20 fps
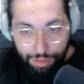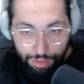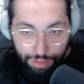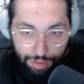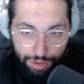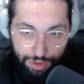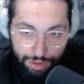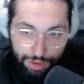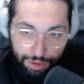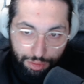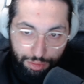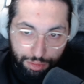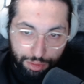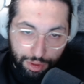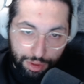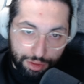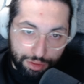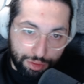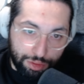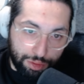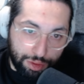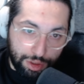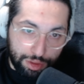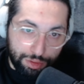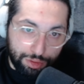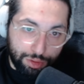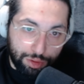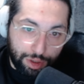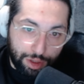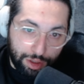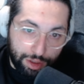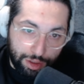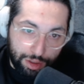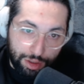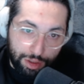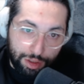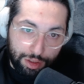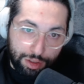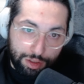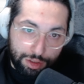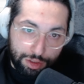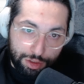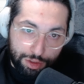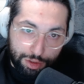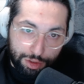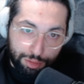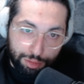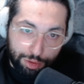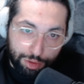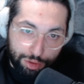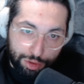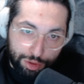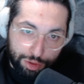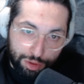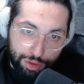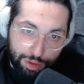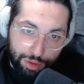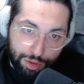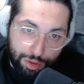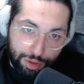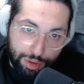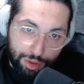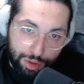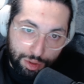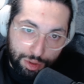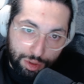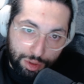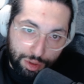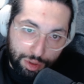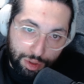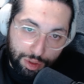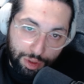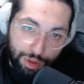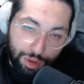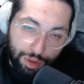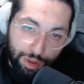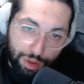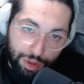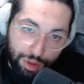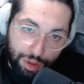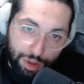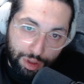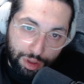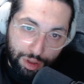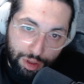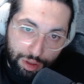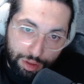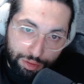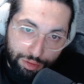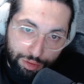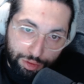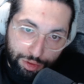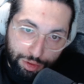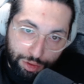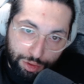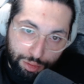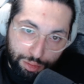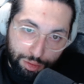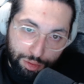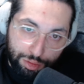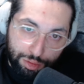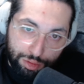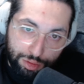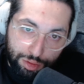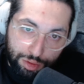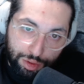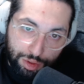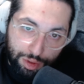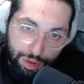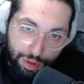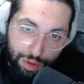let's see what we'll ask for. We'll ask for a distribution of renewables